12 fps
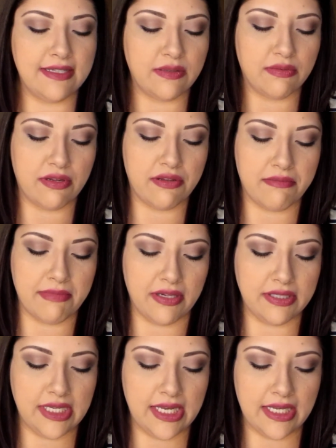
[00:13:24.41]
It's one of their
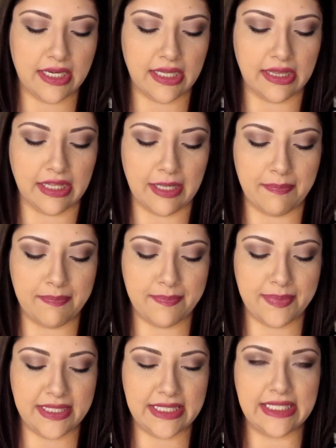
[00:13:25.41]
melted
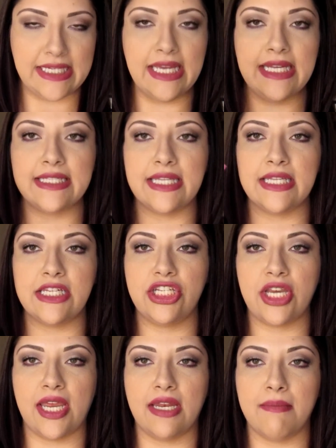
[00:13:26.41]
lipsticks in the
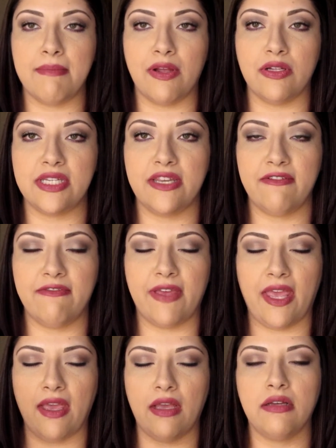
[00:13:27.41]
shade Melted
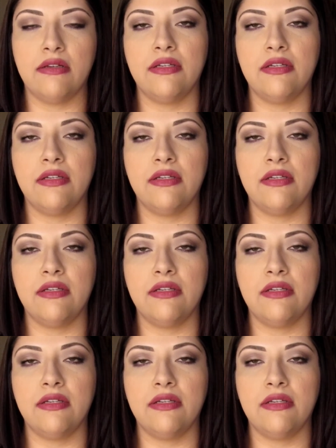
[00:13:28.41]
Fig.